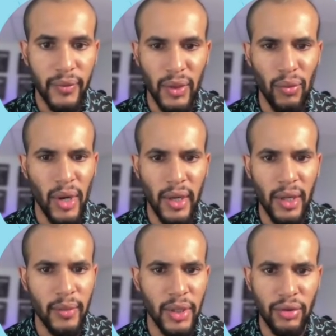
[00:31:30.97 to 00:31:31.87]
one
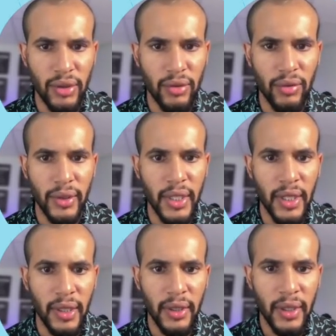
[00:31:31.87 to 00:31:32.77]
elementary school
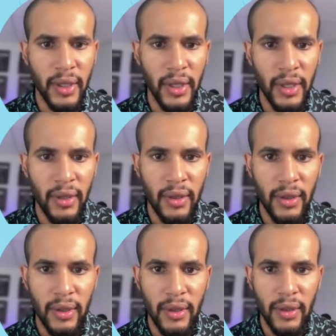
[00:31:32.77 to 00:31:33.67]
there
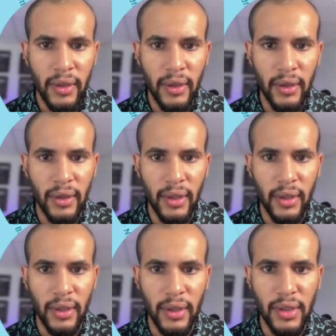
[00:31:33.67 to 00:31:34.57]
in
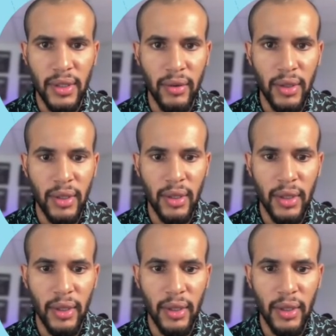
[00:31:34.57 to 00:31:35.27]
the south,